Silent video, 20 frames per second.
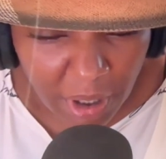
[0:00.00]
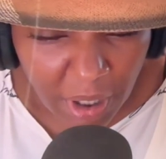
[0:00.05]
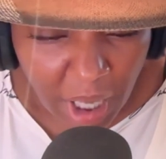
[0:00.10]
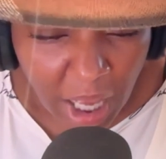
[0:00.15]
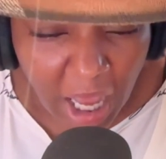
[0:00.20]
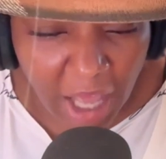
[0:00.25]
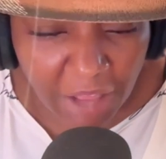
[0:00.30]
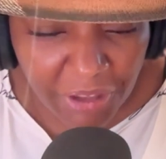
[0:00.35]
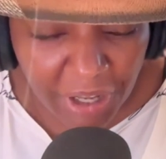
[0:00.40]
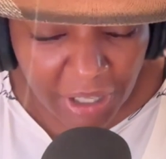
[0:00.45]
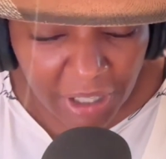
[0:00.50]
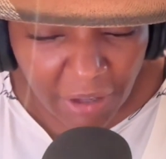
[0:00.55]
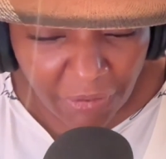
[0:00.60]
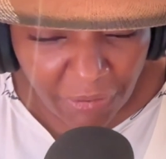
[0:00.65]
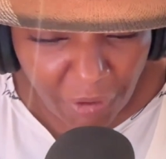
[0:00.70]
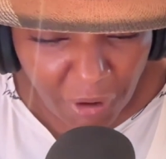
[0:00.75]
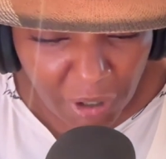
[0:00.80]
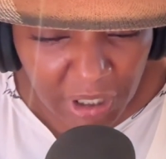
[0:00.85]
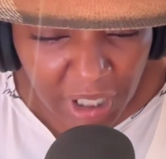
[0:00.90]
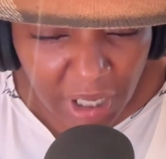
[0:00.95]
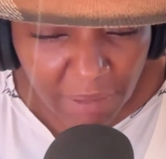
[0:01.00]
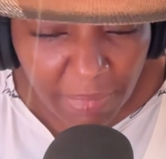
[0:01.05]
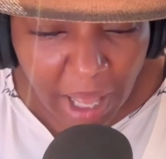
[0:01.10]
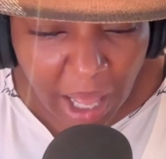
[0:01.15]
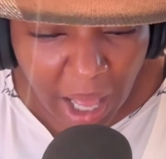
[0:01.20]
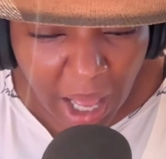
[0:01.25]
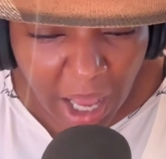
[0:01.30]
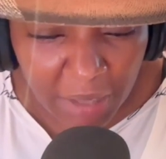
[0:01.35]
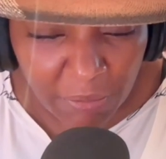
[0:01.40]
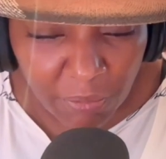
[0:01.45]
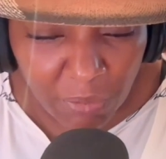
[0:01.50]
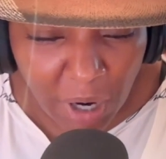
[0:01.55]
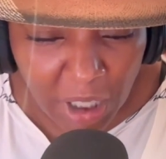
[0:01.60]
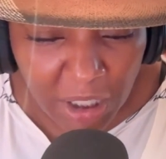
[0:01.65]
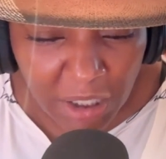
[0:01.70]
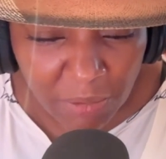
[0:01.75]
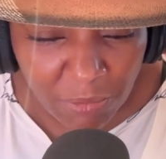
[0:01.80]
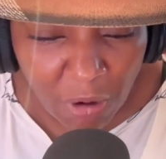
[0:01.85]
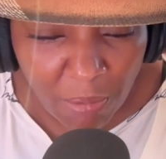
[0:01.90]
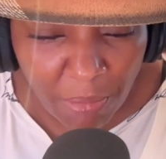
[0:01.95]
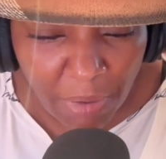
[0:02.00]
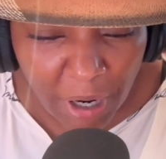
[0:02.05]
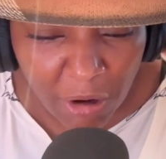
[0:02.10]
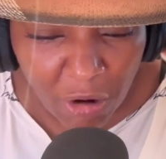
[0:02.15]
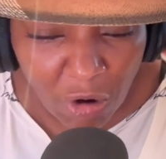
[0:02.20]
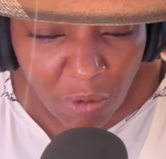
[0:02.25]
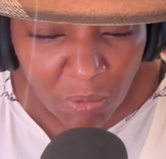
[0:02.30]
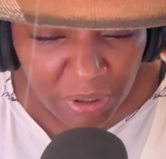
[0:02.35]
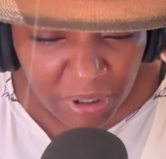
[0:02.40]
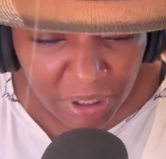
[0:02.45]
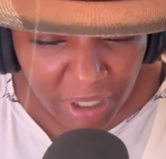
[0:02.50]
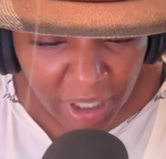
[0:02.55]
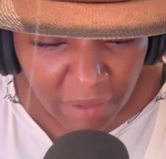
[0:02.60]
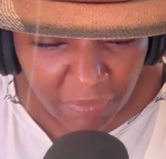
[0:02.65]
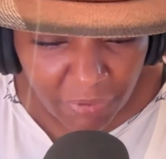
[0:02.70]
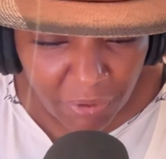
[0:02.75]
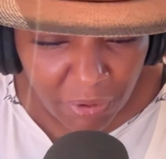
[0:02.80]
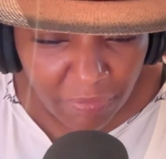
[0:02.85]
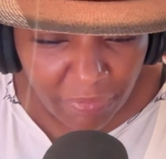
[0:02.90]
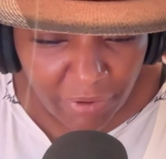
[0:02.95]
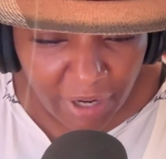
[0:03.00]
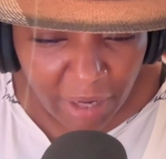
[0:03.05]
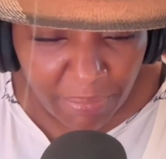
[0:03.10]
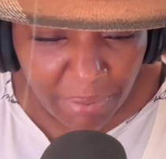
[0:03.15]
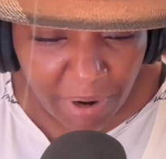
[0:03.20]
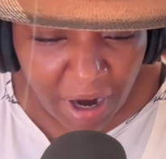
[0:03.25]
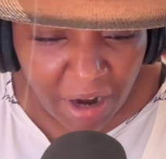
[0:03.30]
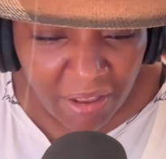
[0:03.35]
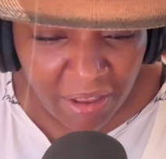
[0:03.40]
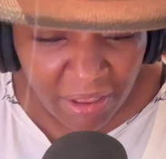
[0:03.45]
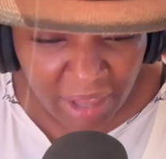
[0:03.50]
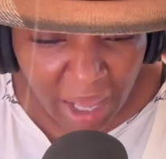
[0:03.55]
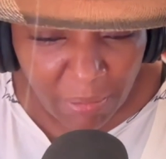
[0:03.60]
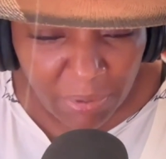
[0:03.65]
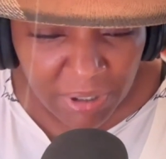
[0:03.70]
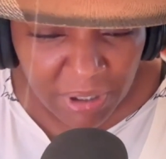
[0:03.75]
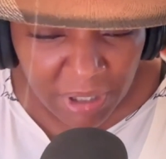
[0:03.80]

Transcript: the first time I watched him on my own was The Interview with a Vampire, and that was